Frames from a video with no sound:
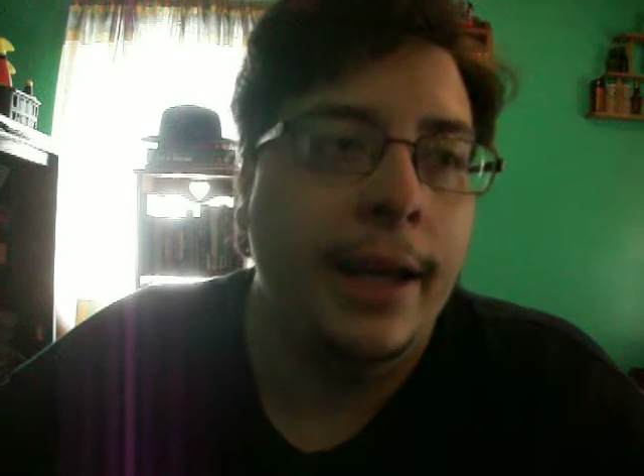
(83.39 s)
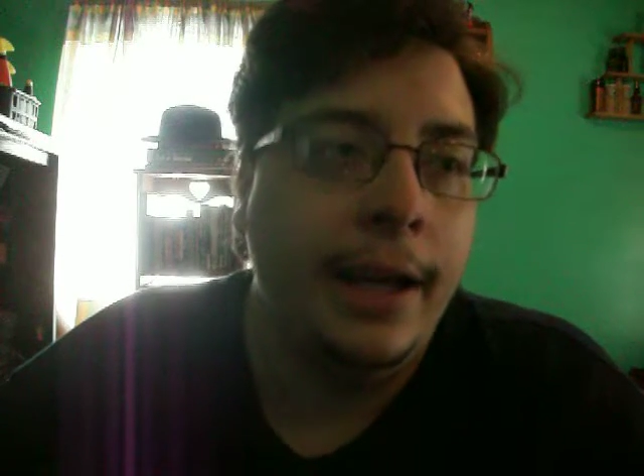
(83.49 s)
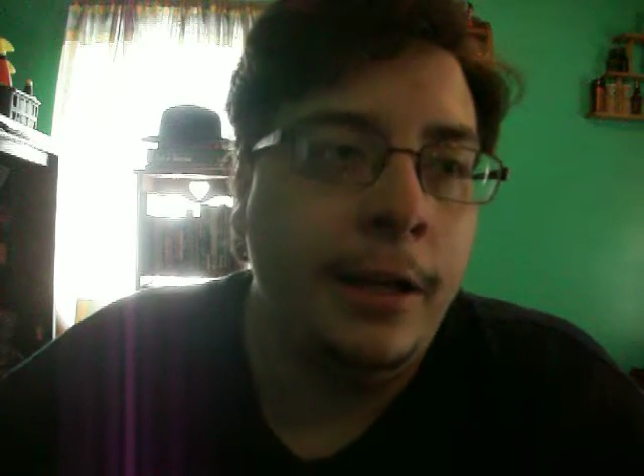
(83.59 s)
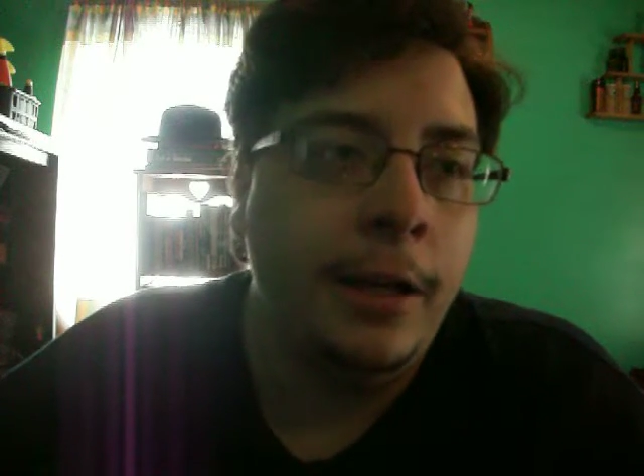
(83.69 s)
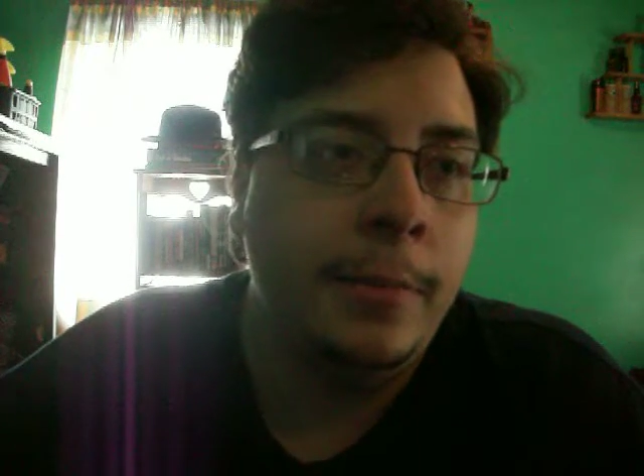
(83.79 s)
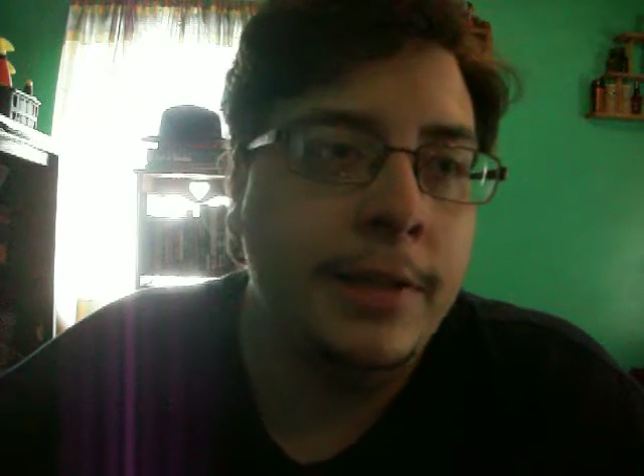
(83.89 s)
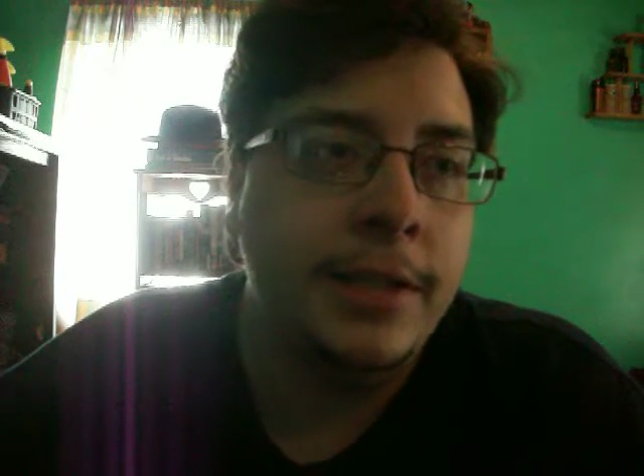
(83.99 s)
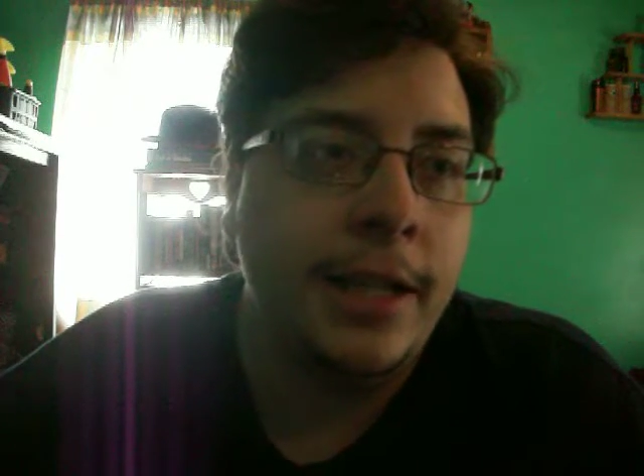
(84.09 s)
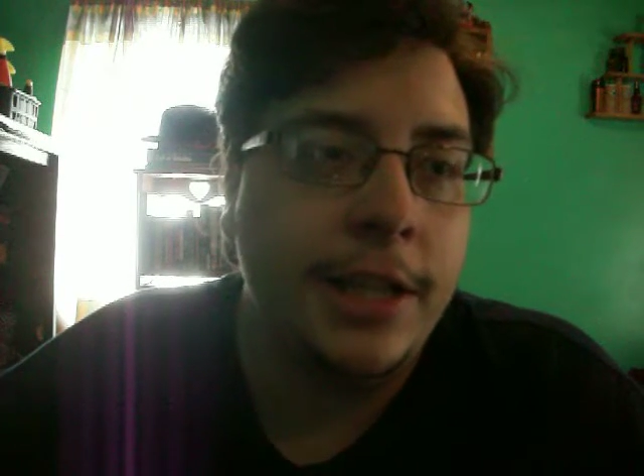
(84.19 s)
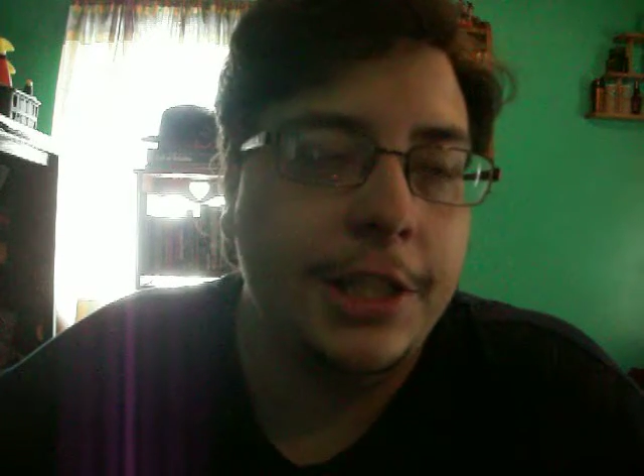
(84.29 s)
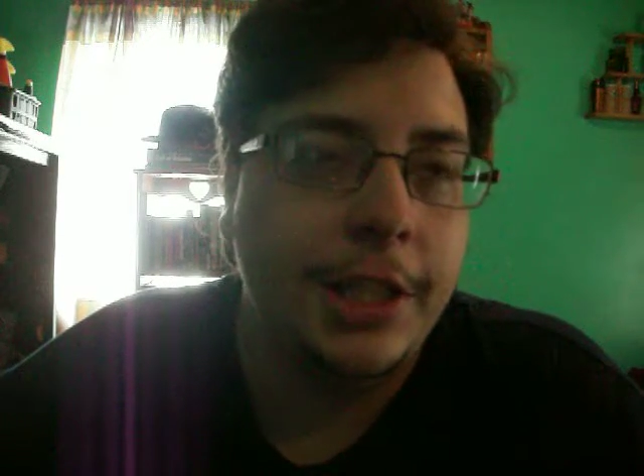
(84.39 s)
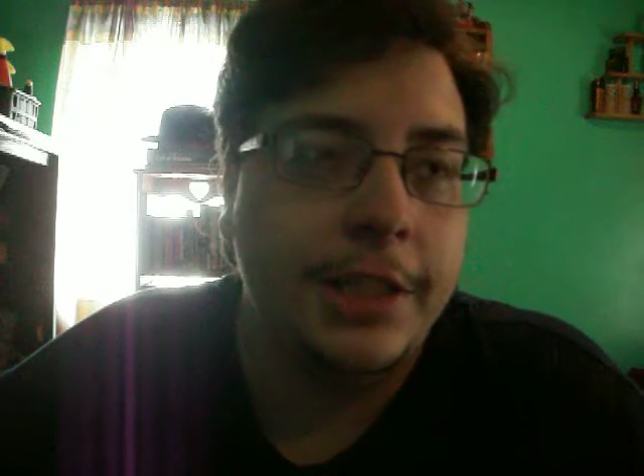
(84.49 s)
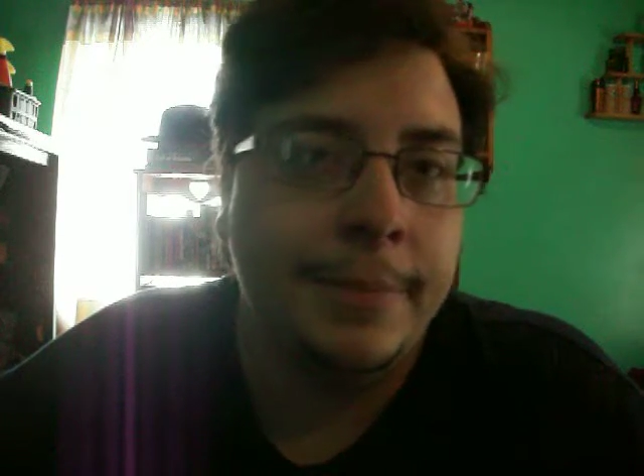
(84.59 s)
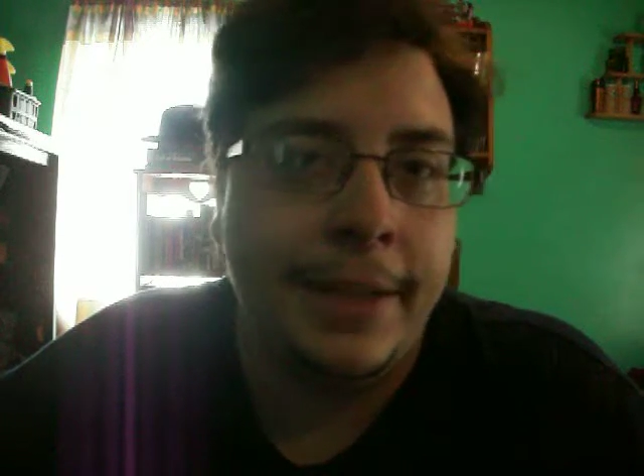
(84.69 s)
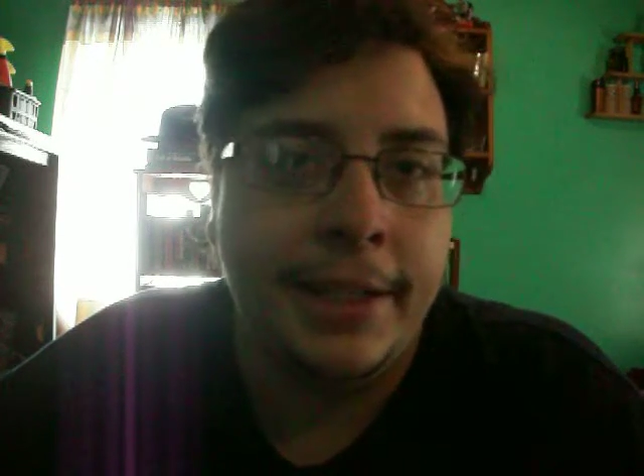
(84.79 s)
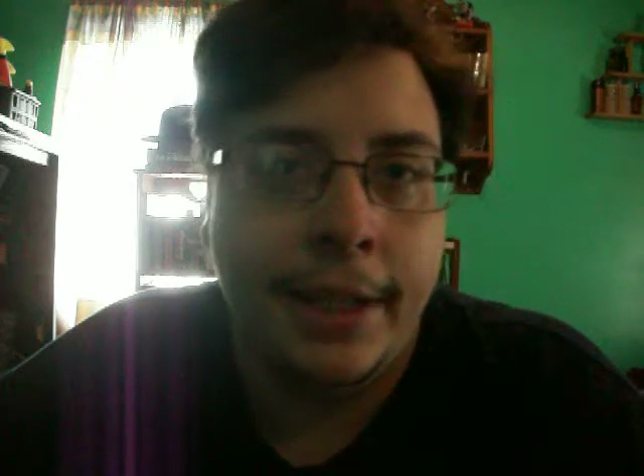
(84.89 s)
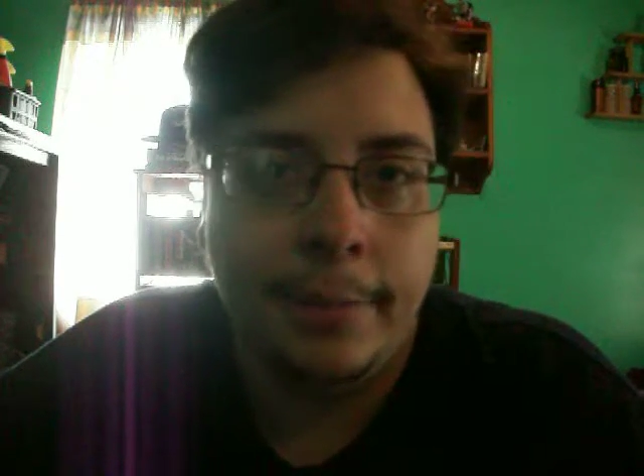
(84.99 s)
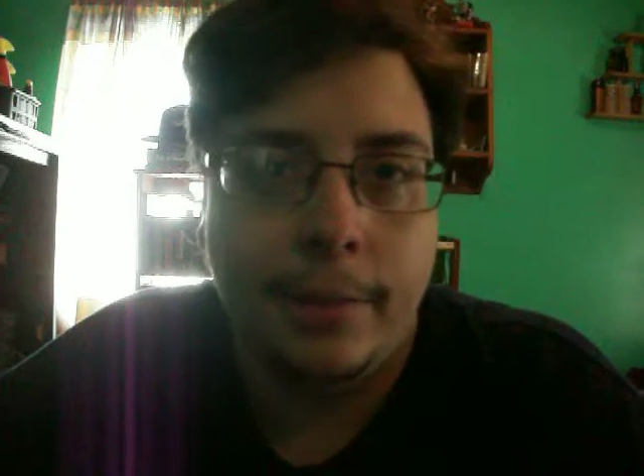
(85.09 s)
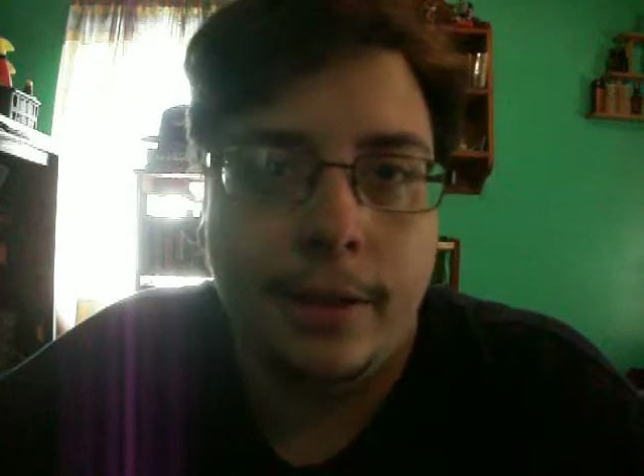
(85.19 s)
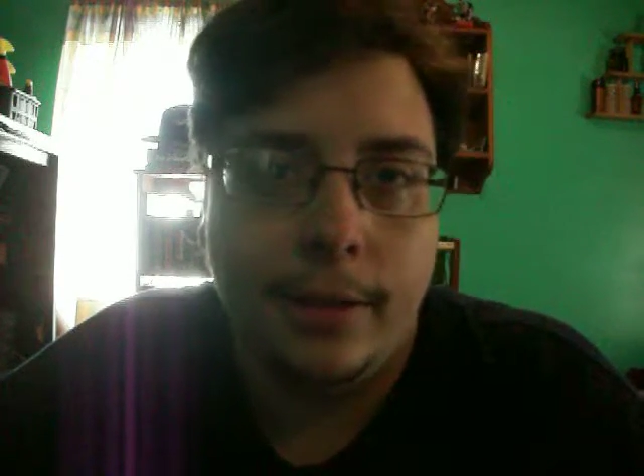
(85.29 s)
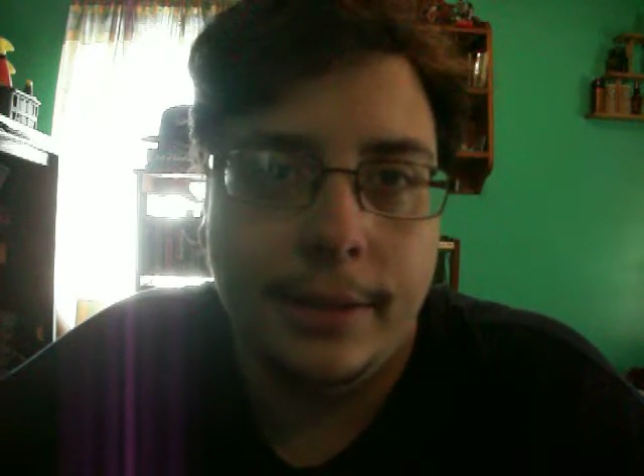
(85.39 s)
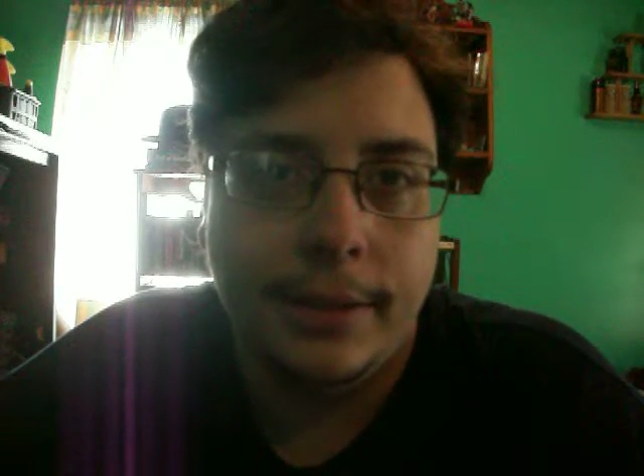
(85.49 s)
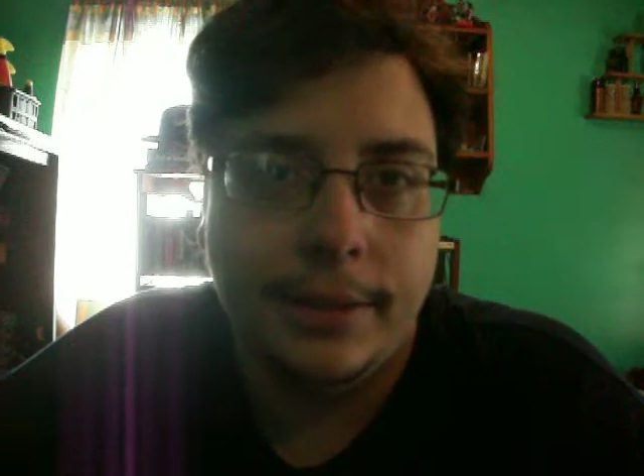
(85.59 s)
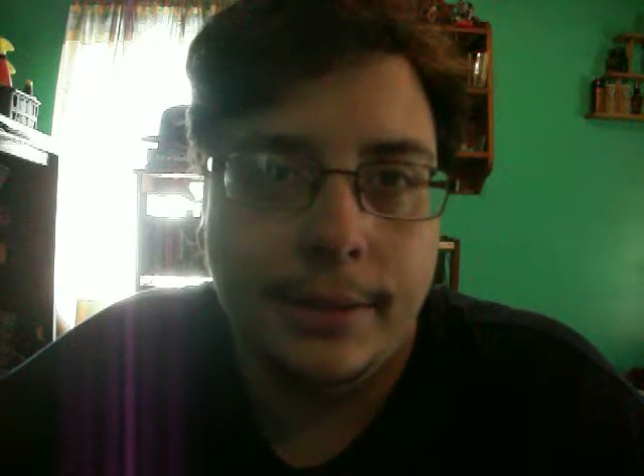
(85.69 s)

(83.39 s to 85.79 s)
Ad hom does not just mean name calling.